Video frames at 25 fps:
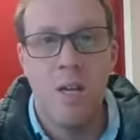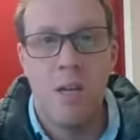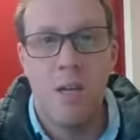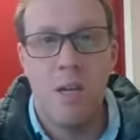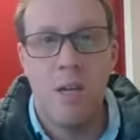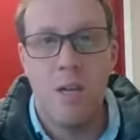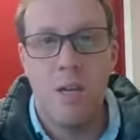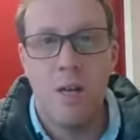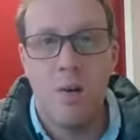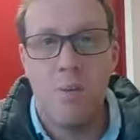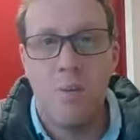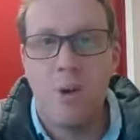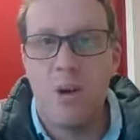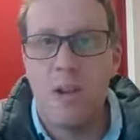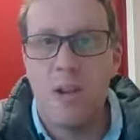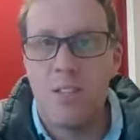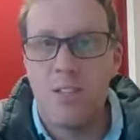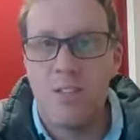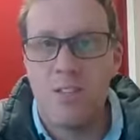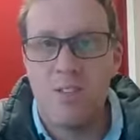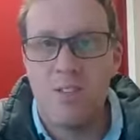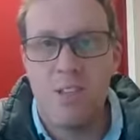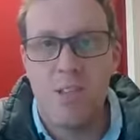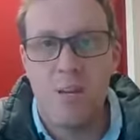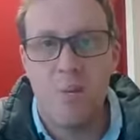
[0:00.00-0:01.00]
while at the
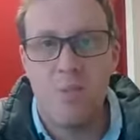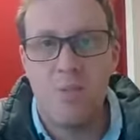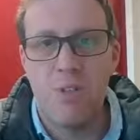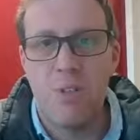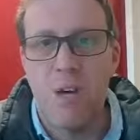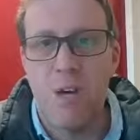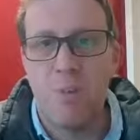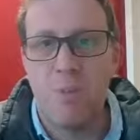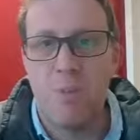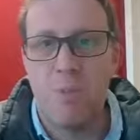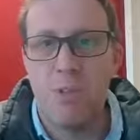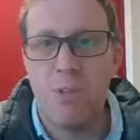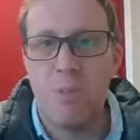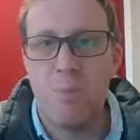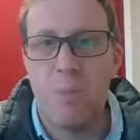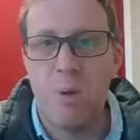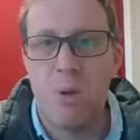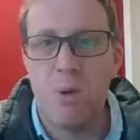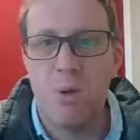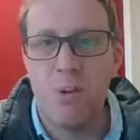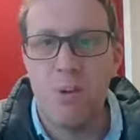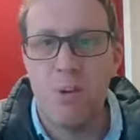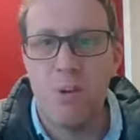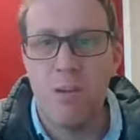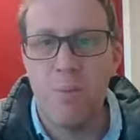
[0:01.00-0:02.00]
same time
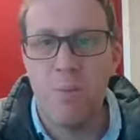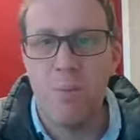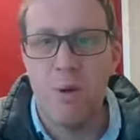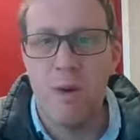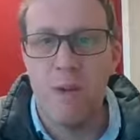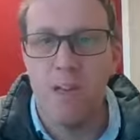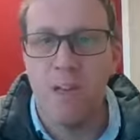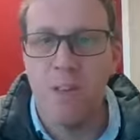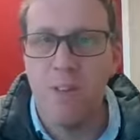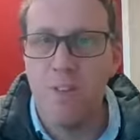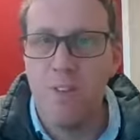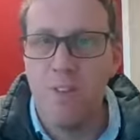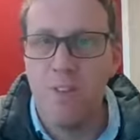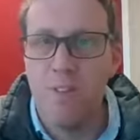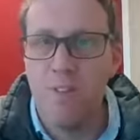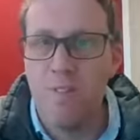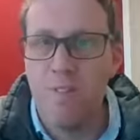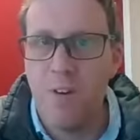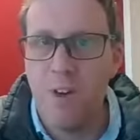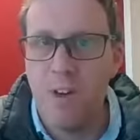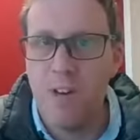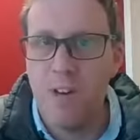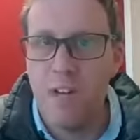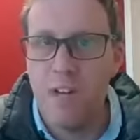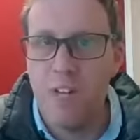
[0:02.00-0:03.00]
responding by giving
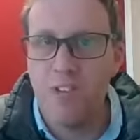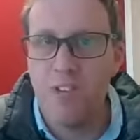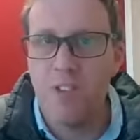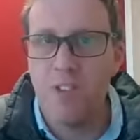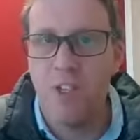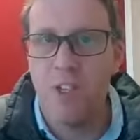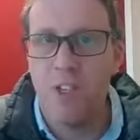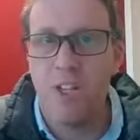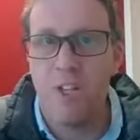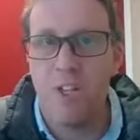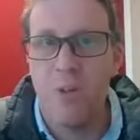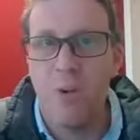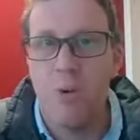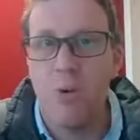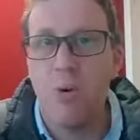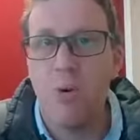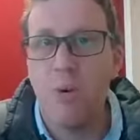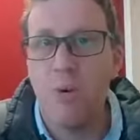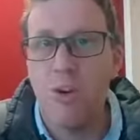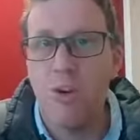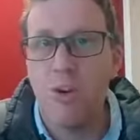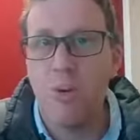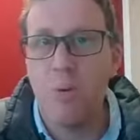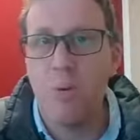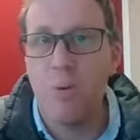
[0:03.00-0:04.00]
financially
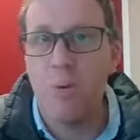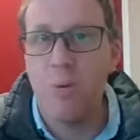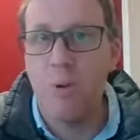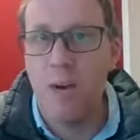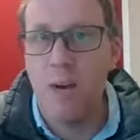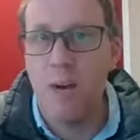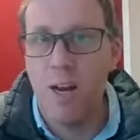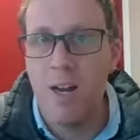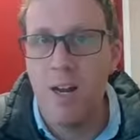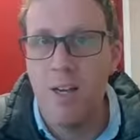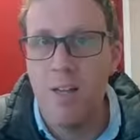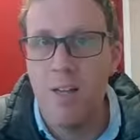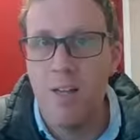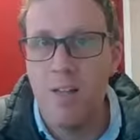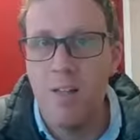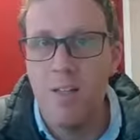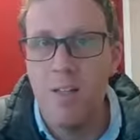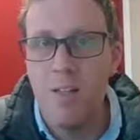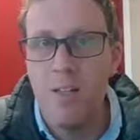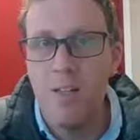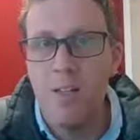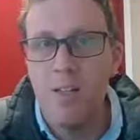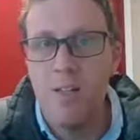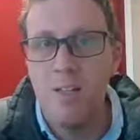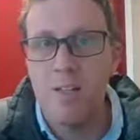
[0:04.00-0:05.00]
or in prayer
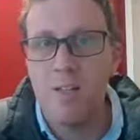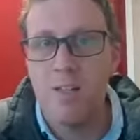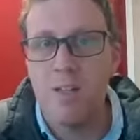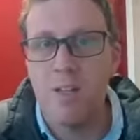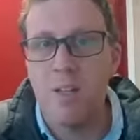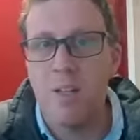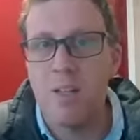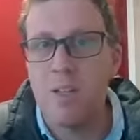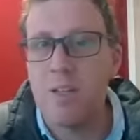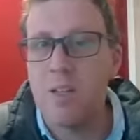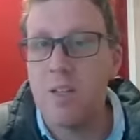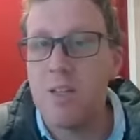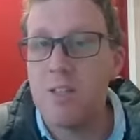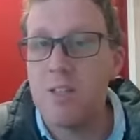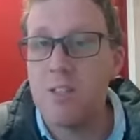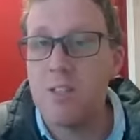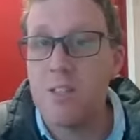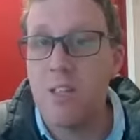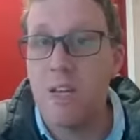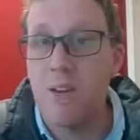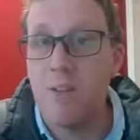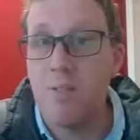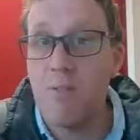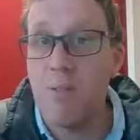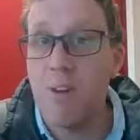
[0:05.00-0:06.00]
to the things
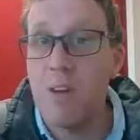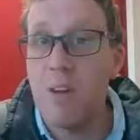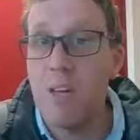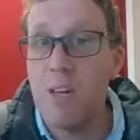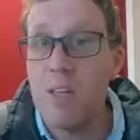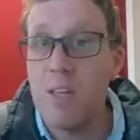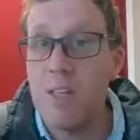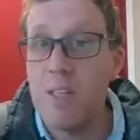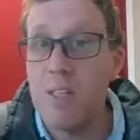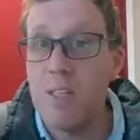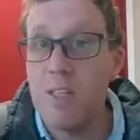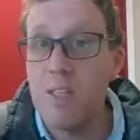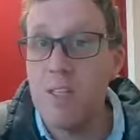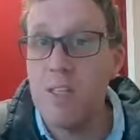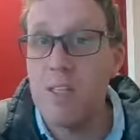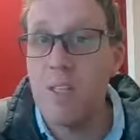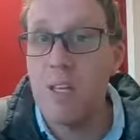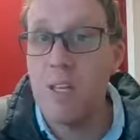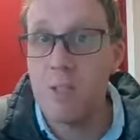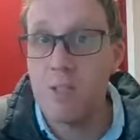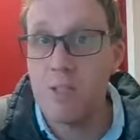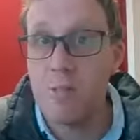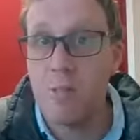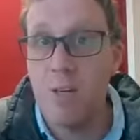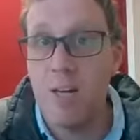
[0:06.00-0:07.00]
that really
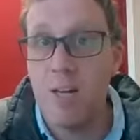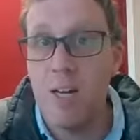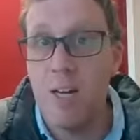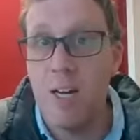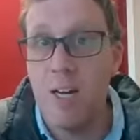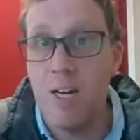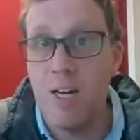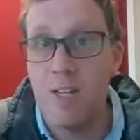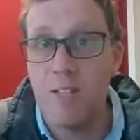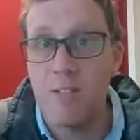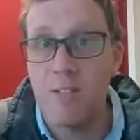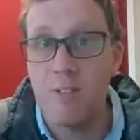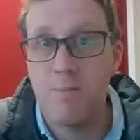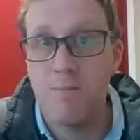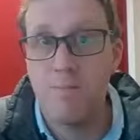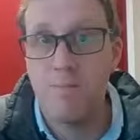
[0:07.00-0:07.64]
touch my heart.